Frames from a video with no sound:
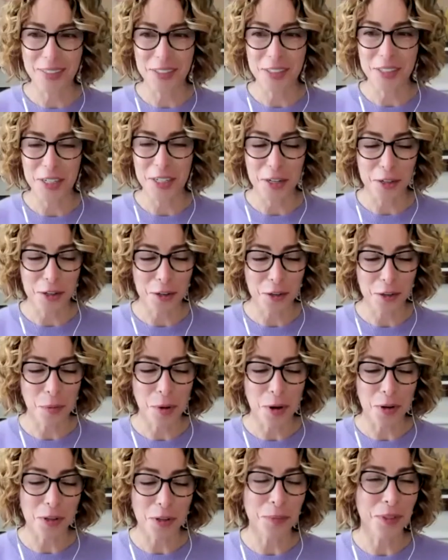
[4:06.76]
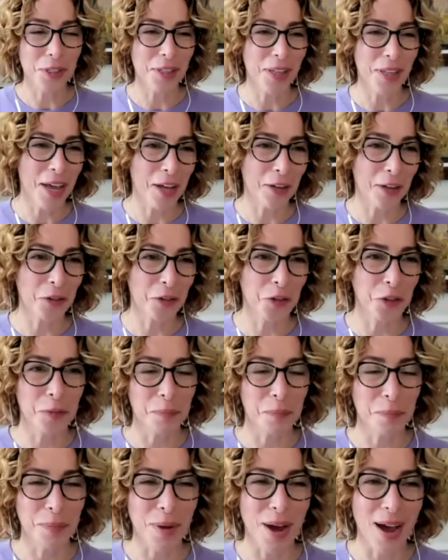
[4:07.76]
Yurth. Welcome to the Health
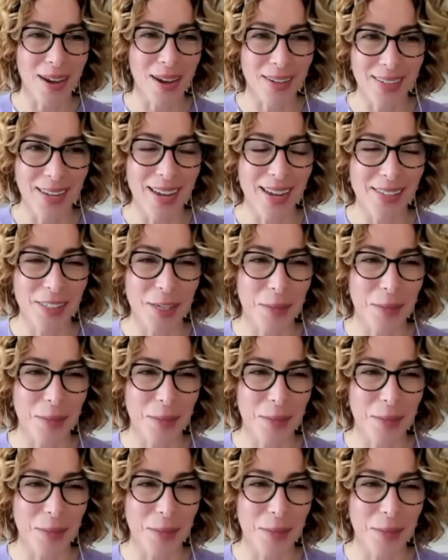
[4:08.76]
Trip Podcast.